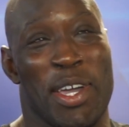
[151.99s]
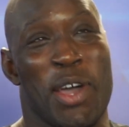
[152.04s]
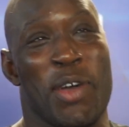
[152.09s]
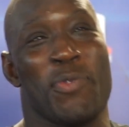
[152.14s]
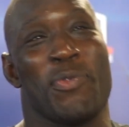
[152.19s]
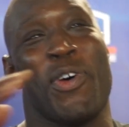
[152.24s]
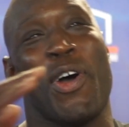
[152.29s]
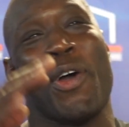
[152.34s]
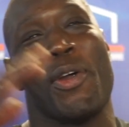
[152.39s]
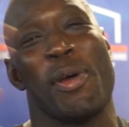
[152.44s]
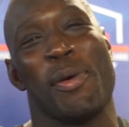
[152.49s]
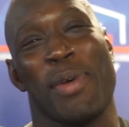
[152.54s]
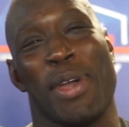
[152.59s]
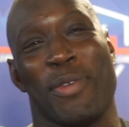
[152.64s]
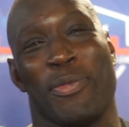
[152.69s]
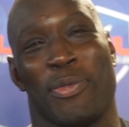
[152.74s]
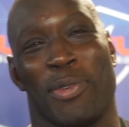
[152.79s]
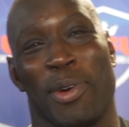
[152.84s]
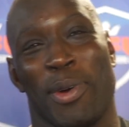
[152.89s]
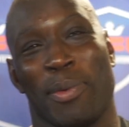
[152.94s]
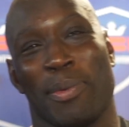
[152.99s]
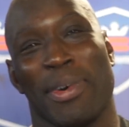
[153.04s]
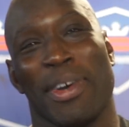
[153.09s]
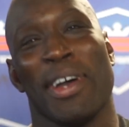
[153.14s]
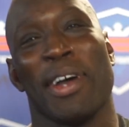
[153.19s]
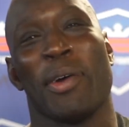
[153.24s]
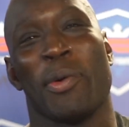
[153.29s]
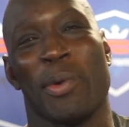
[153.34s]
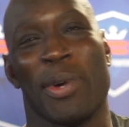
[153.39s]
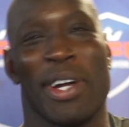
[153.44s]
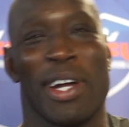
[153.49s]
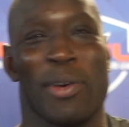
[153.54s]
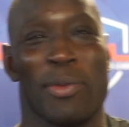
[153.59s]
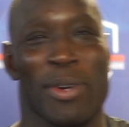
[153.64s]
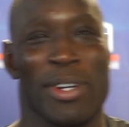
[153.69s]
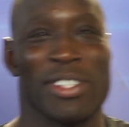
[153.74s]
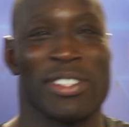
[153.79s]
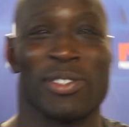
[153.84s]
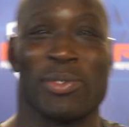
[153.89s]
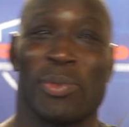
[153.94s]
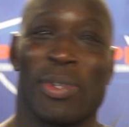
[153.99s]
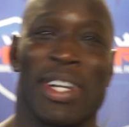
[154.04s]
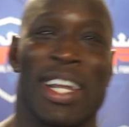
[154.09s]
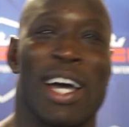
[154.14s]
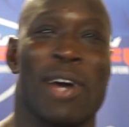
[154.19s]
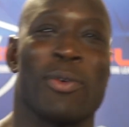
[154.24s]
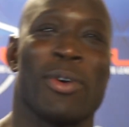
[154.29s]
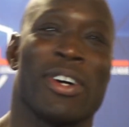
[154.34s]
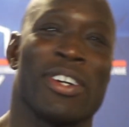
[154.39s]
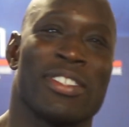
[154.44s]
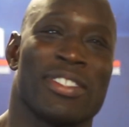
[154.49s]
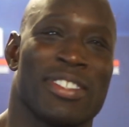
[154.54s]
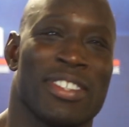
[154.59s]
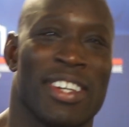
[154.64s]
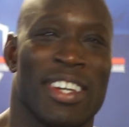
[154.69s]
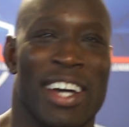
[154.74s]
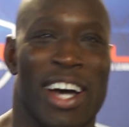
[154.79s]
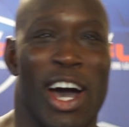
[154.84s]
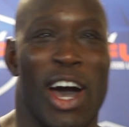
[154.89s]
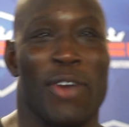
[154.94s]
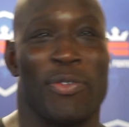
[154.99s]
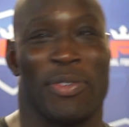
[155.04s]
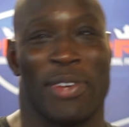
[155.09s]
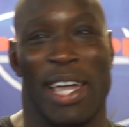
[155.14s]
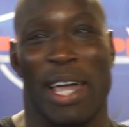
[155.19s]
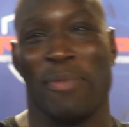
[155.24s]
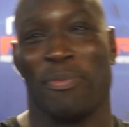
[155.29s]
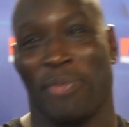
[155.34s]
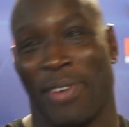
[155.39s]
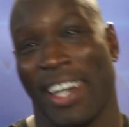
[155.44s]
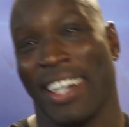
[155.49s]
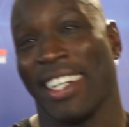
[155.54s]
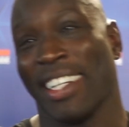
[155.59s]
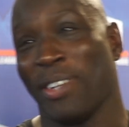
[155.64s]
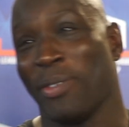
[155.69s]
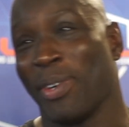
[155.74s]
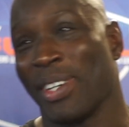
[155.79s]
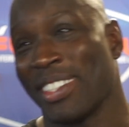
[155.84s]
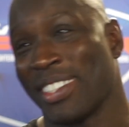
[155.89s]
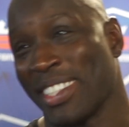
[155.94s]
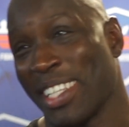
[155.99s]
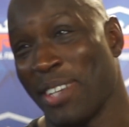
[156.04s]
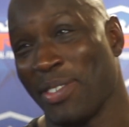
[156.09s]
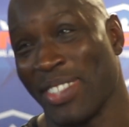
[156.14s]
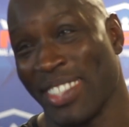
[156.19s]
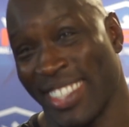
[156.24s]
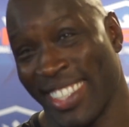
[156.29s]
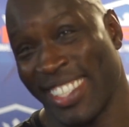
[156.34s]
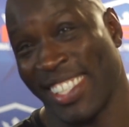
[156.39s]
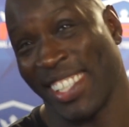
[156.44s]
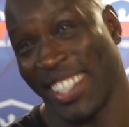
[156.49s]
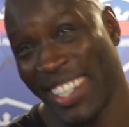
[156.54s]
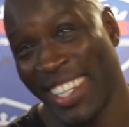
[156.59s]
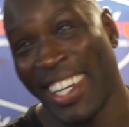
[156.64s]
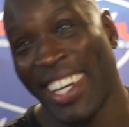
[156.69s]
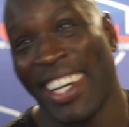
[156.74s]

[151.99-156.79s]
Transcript: far away from where I was when I was off camp fighting in 170,